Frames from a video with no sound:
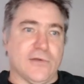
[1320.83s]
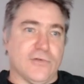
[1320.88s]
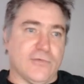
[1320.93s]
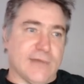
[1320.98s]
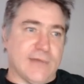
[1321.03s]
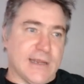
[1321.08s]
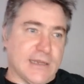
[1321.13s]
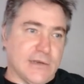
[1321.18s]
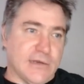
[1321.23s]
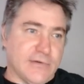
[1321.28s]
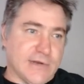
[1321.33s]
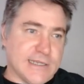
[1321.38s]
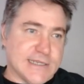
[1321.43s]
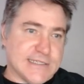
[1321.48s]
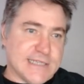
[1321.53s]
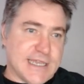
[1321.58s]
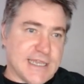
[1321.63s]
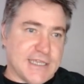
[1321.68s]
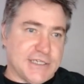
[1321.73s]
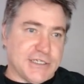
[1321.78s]
or
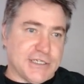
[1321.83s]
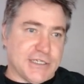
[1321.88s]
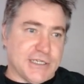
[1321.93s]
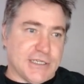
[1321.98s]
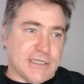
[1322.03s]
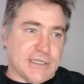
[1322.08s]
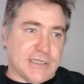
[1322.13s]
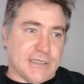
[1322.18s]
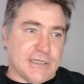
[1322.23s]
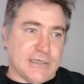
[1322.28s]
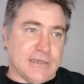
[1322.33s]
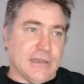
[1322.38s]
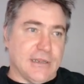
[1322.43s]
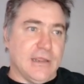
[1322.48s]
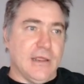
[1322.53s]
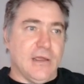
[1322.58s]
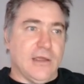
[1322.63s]
regularization